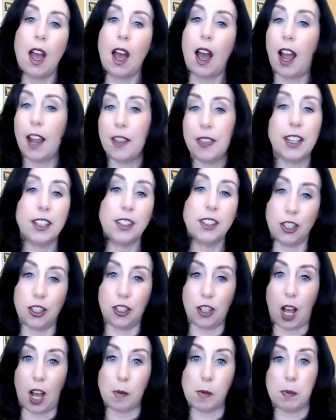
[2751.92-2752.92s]
I think this
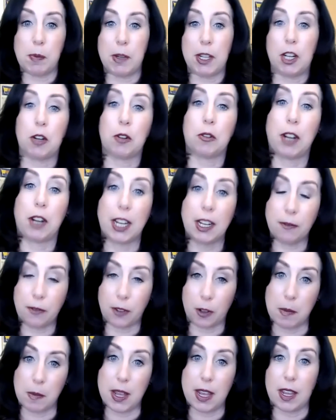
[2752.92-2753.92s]
job would be great
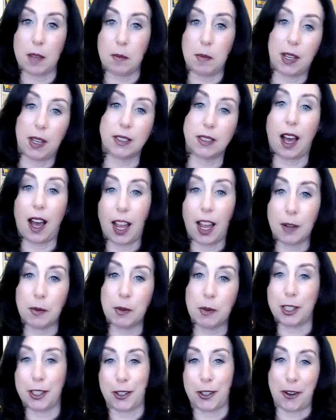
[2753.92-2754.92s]
for me because I
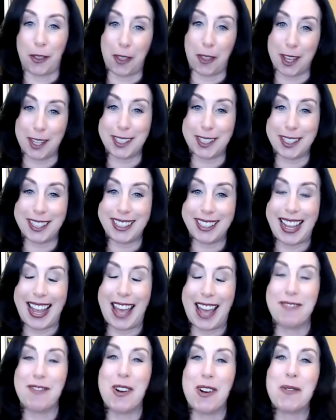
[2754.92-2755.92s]
would learn this.
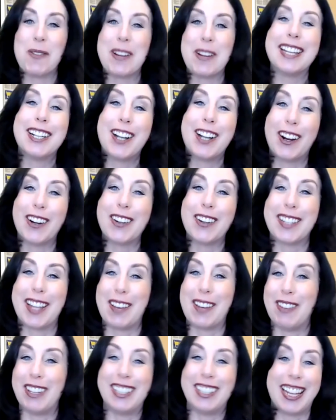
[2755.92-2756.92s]
And what we encourage
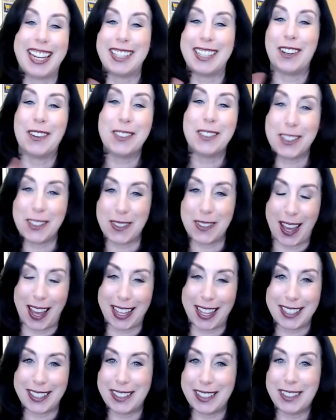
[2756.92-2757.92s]
them is say, don't do
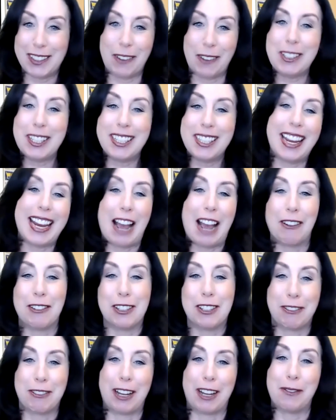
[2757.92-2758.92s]
that. Don't say how
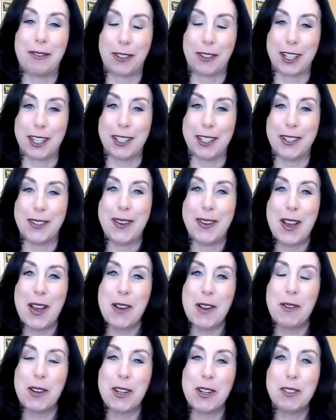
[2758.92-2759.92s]
it's great for you.
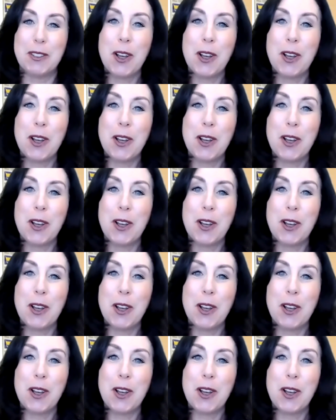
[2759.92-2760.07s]
When you